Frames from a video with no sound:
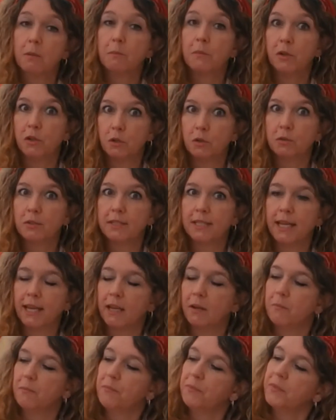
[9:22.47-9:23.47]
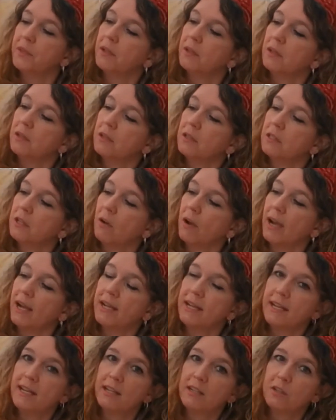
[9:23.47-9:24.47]
But you'll see. So I
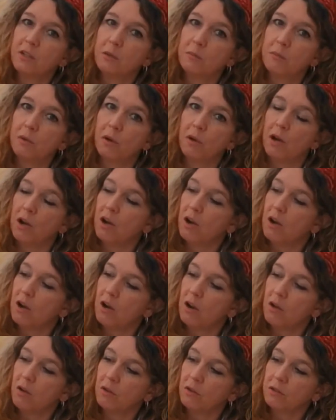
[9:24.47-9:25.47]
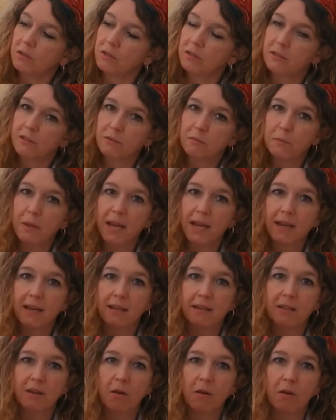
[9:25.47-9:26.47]
need to put lots of
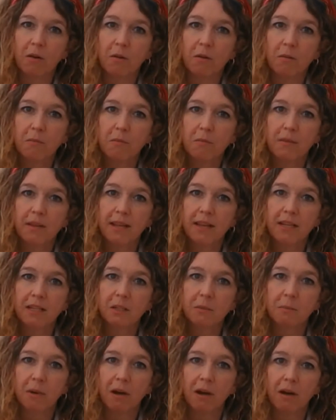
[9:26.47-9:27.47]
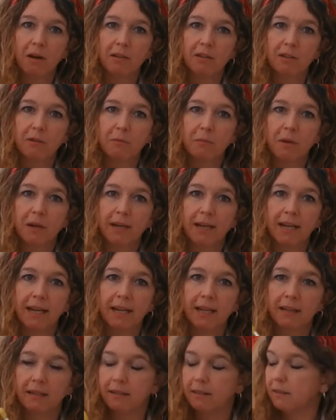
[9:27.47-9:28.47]
paint on this part of my
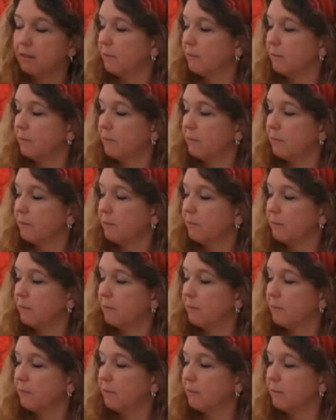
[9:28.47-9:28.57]
hand.